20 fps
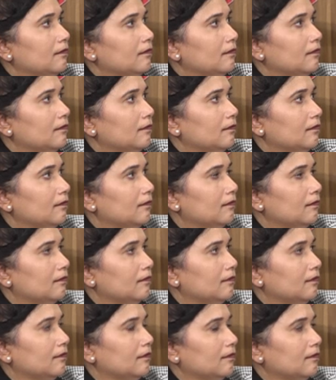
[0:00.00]

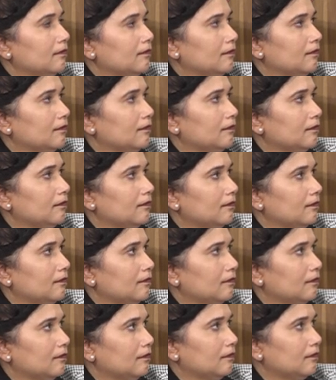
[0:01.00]

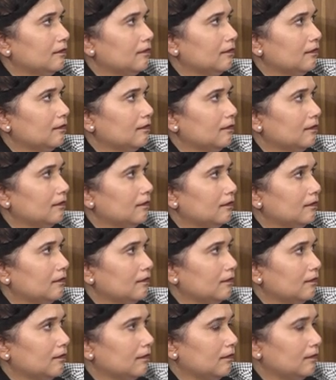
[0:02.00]

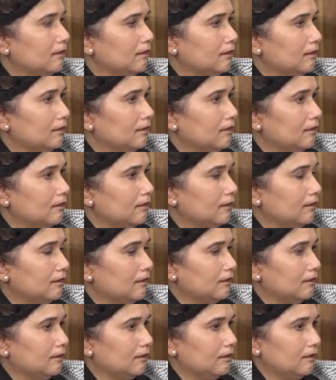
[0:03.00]

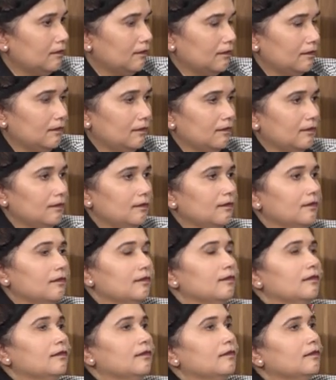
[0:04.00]

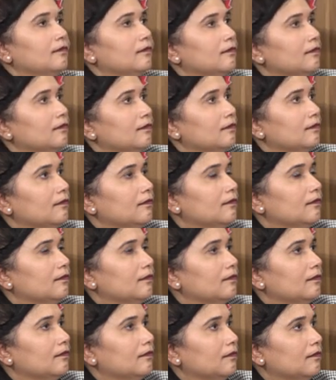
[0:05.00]

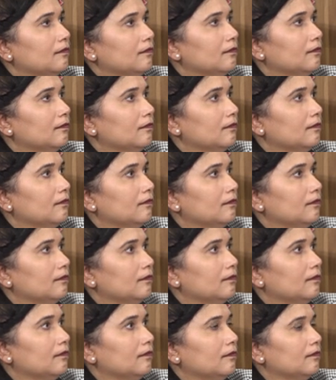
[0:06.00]

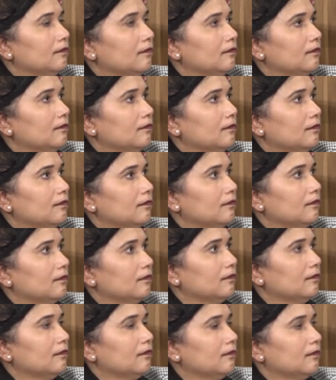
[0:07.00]
The person shown says nothing.